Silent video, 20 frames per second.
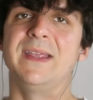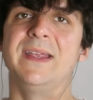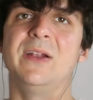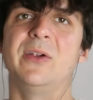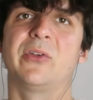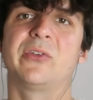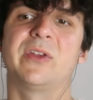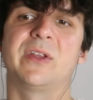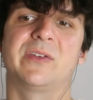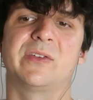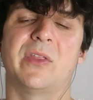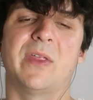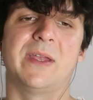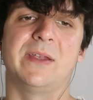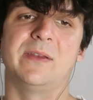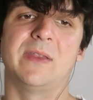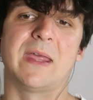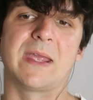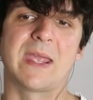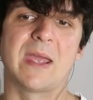He knows things they,
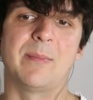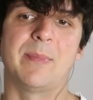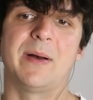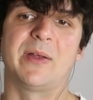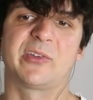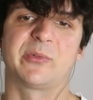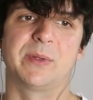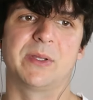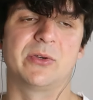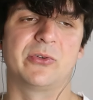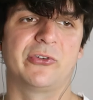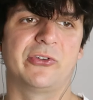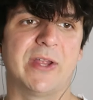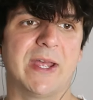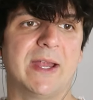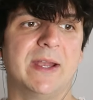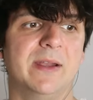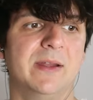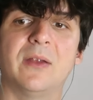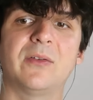they can't possibly
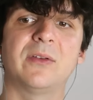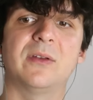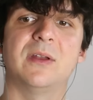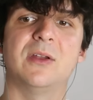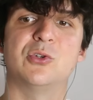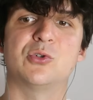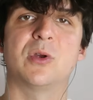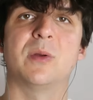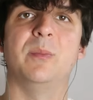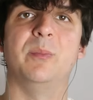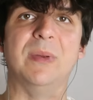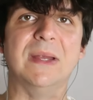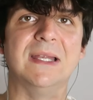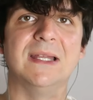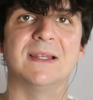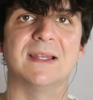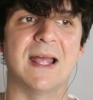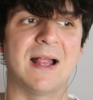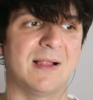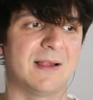understand. He doesn't enjoy
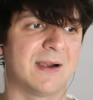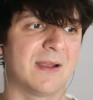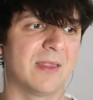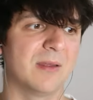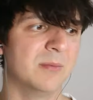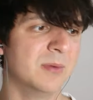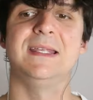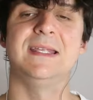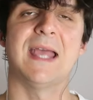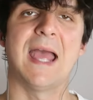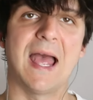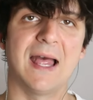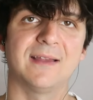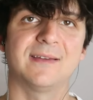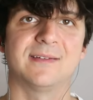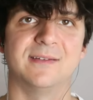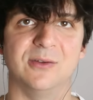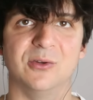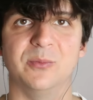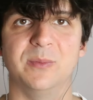beating the hell out of them. He
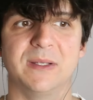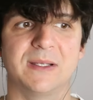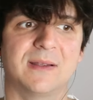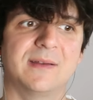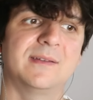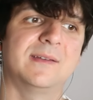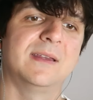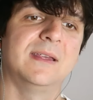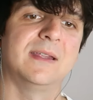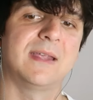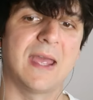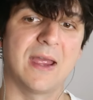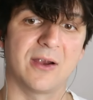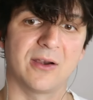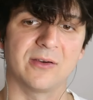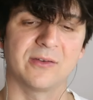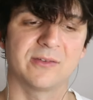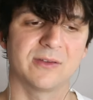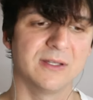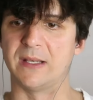has to because he
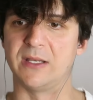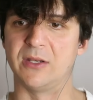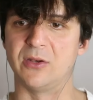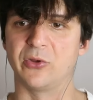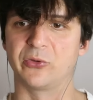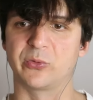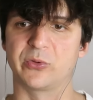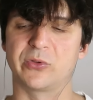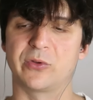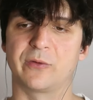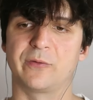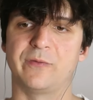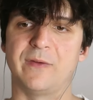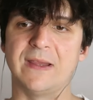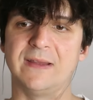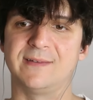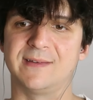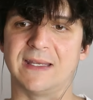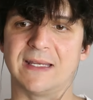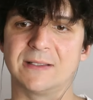cares and he knows what they're
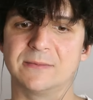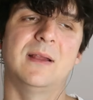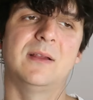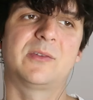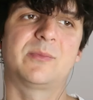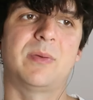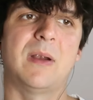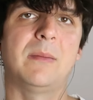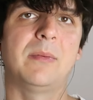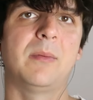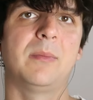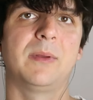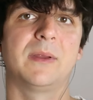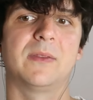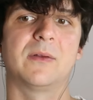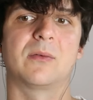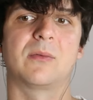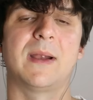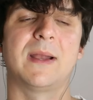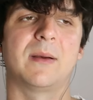facing. And it's probably
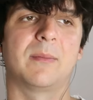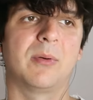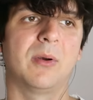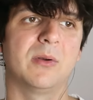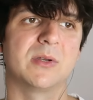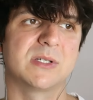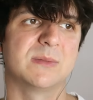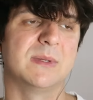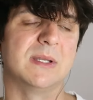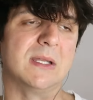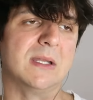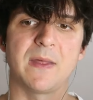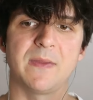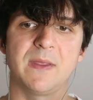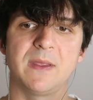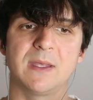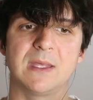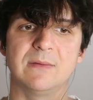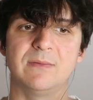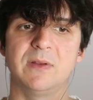the right approach. I mean, I
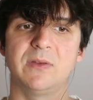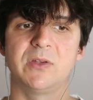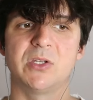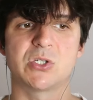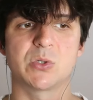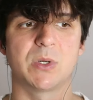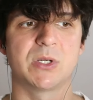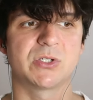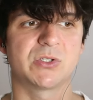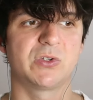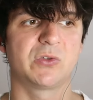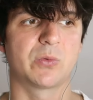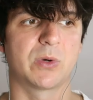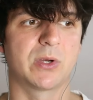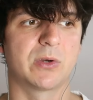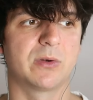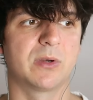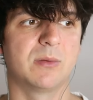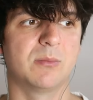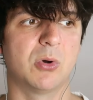think given situations where
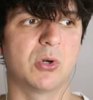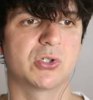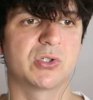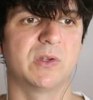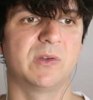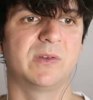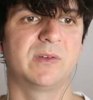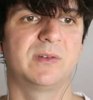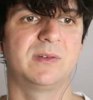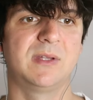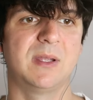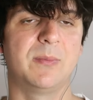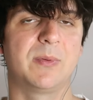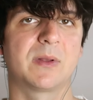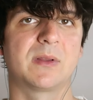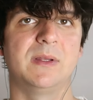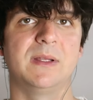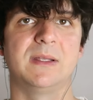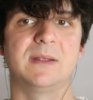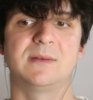your emotions
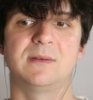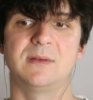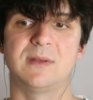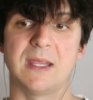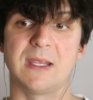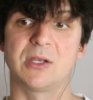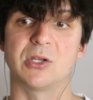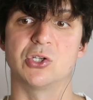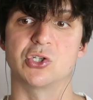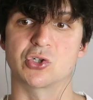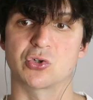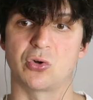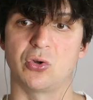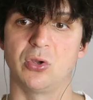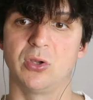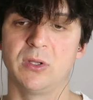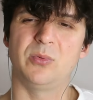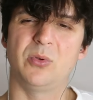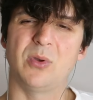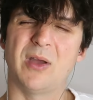typically take
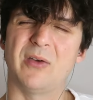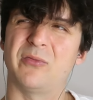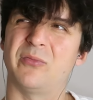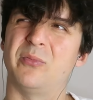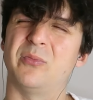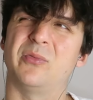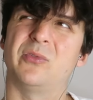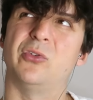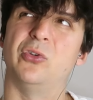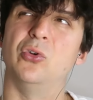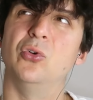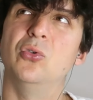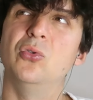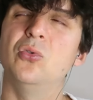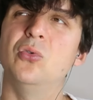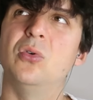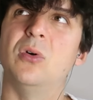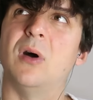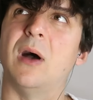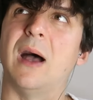control, you have
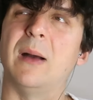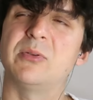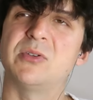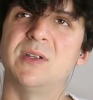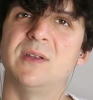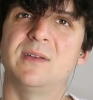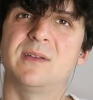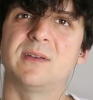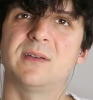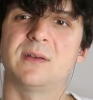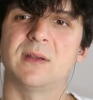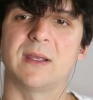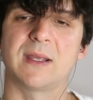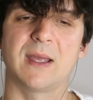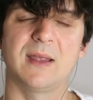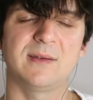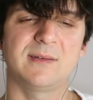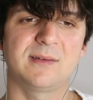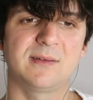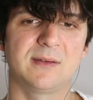two options, I
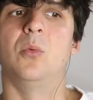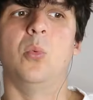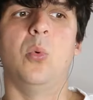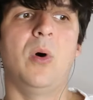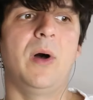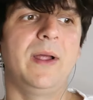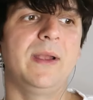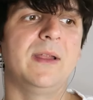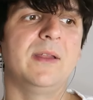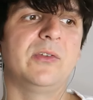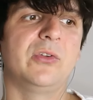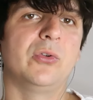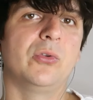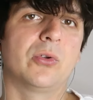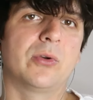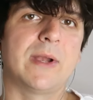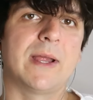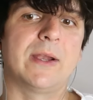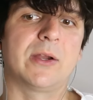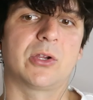guess. One is you
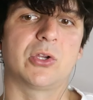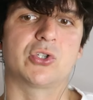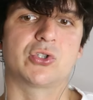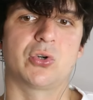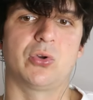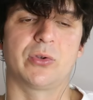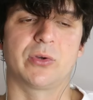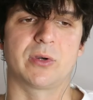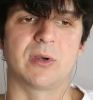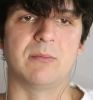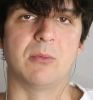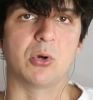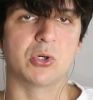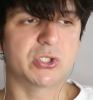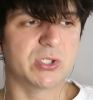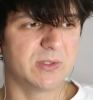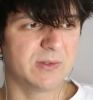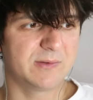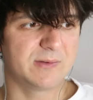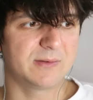learn how to control your
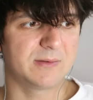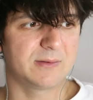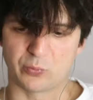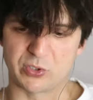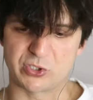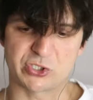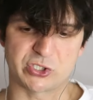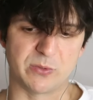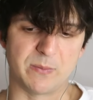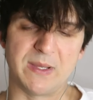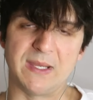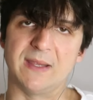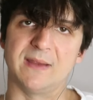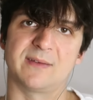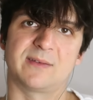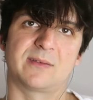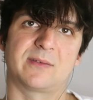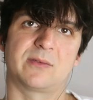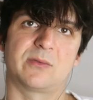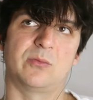emotions, which to me
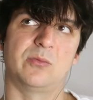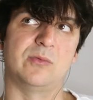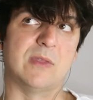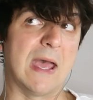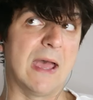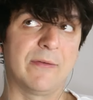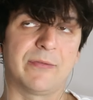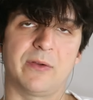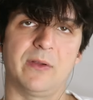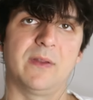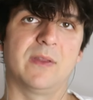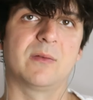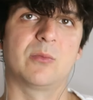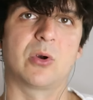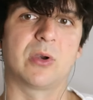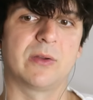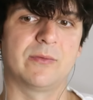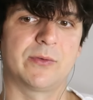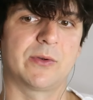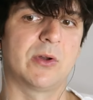is definitely the
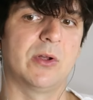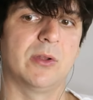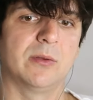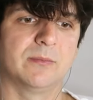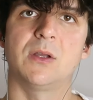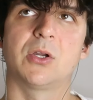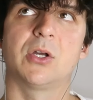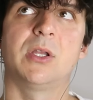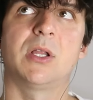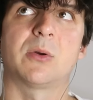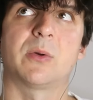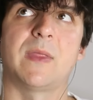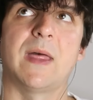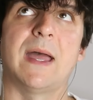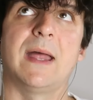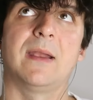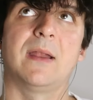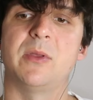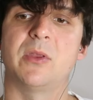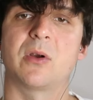more difficult. Good luck with
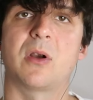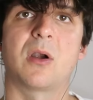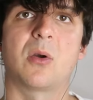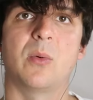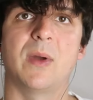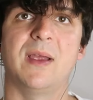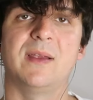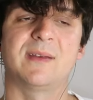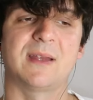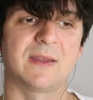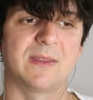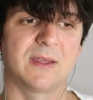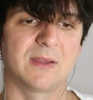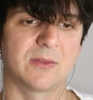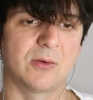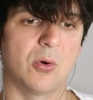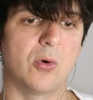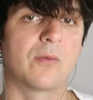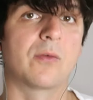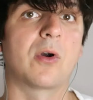that. I mean, there are ways. I
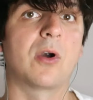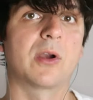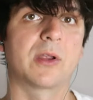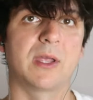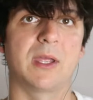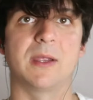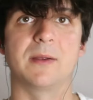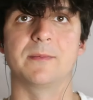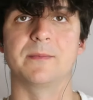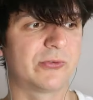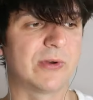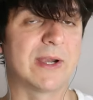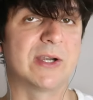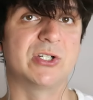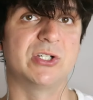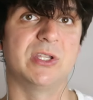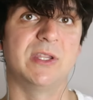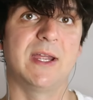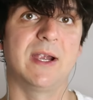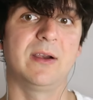think the overarching
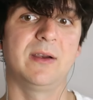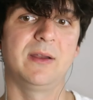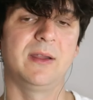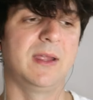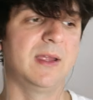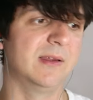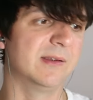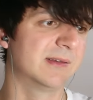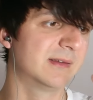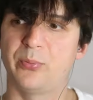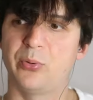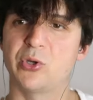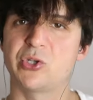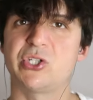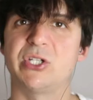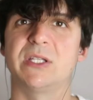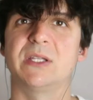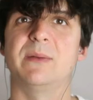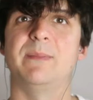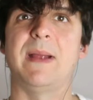strategy there is
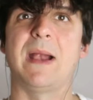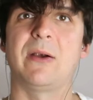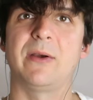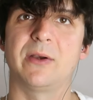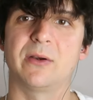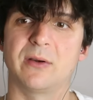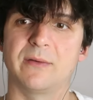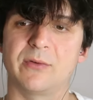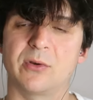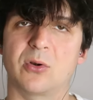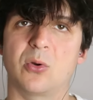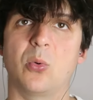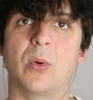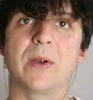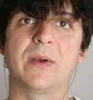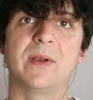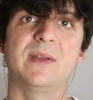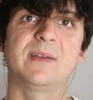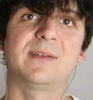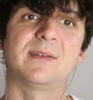pushing the barrier of your
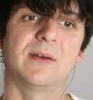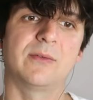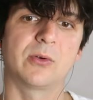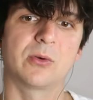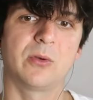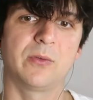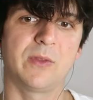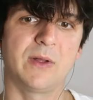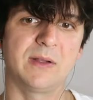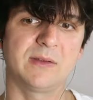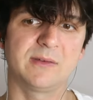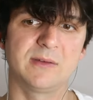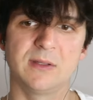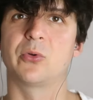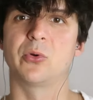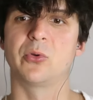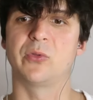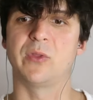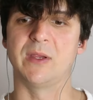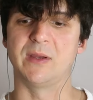awareness of your own thoughts
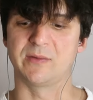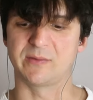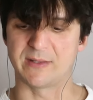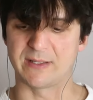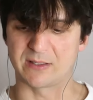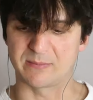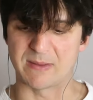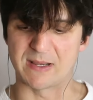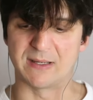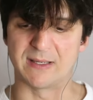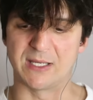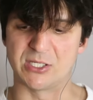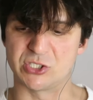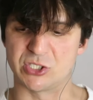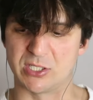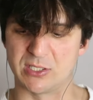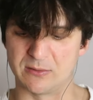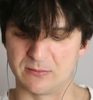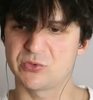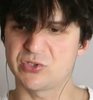through things like
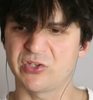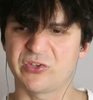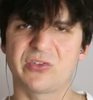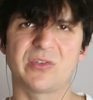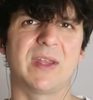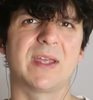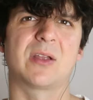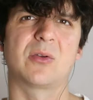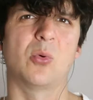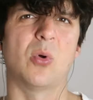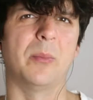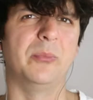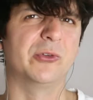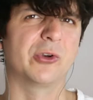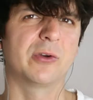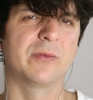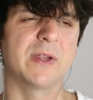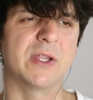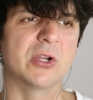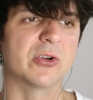meditation, just like
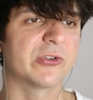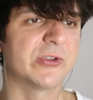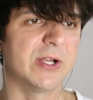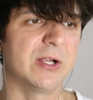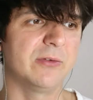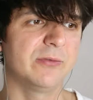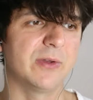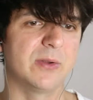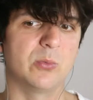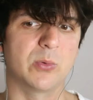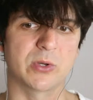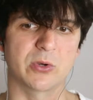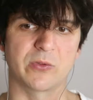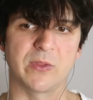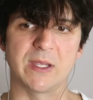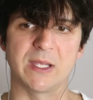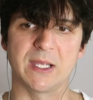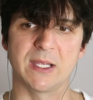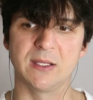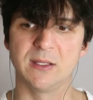observing yourself and what you're
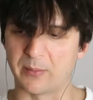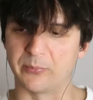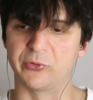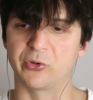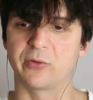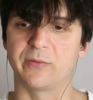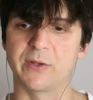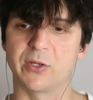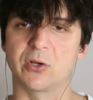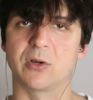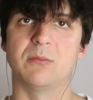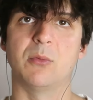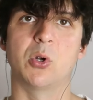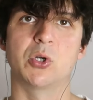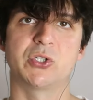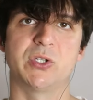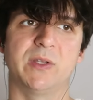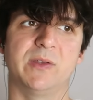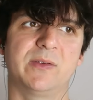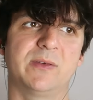thinking, observing your
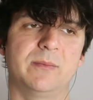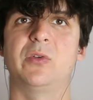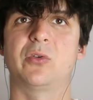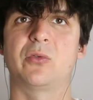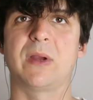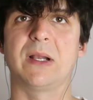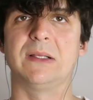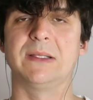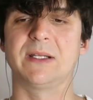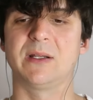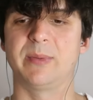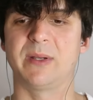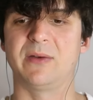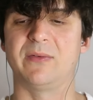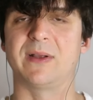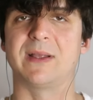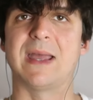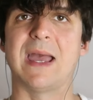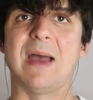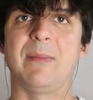emotions to create a little bit
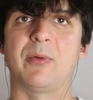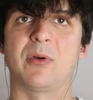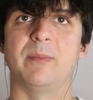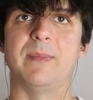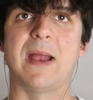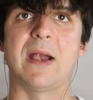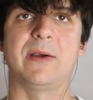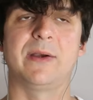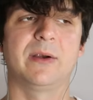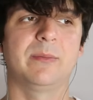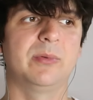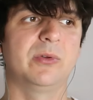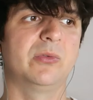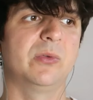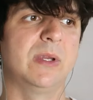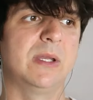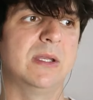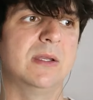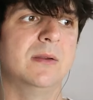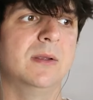of a gap or barrier
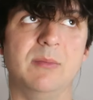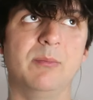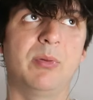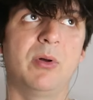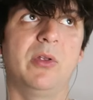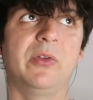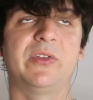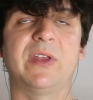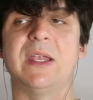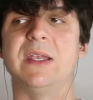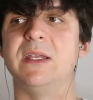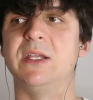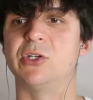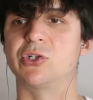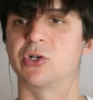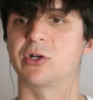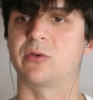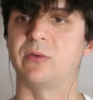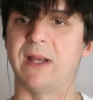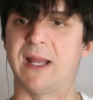between impulse and knee
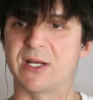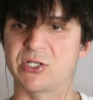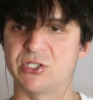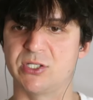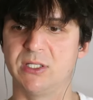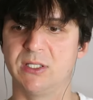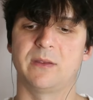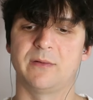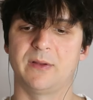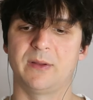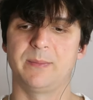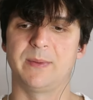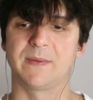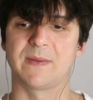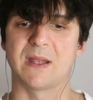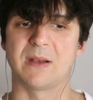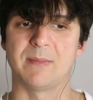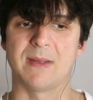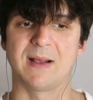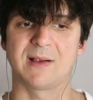jerk reaction, developing
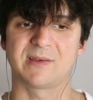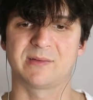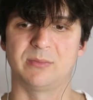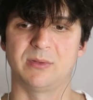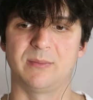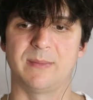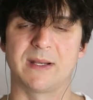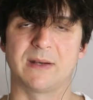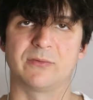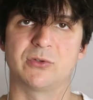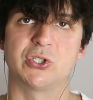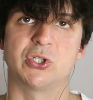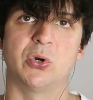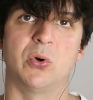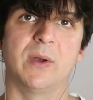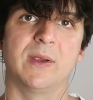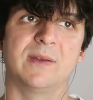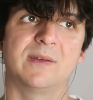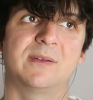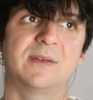that maximal amount of
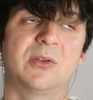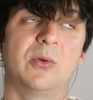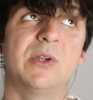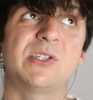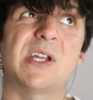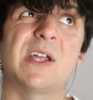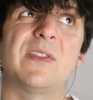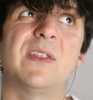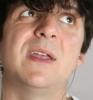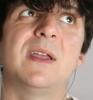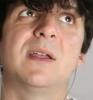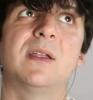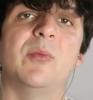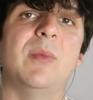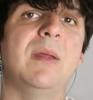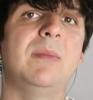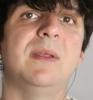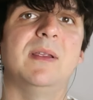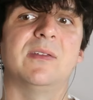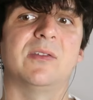choice, to which I think there
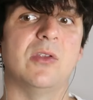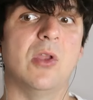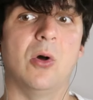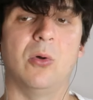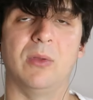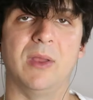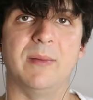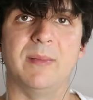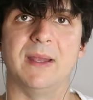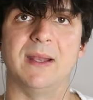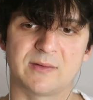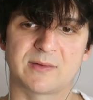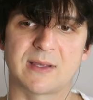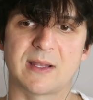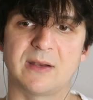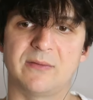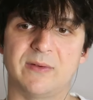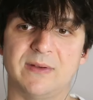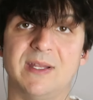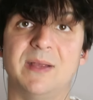maybe is no limit. It's
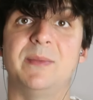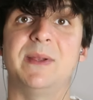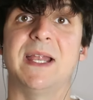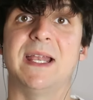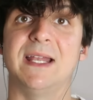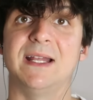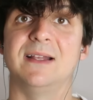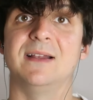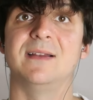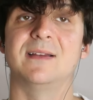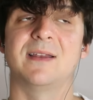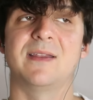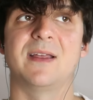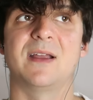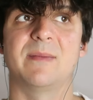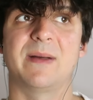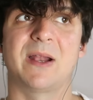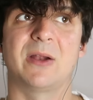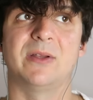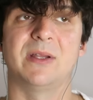kind of intimidating to
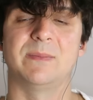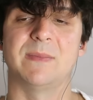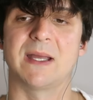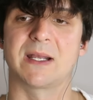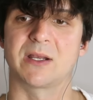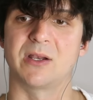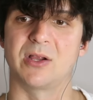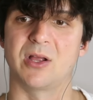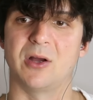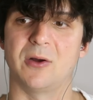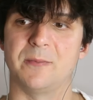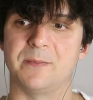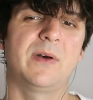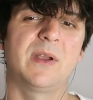think about how deep that can go.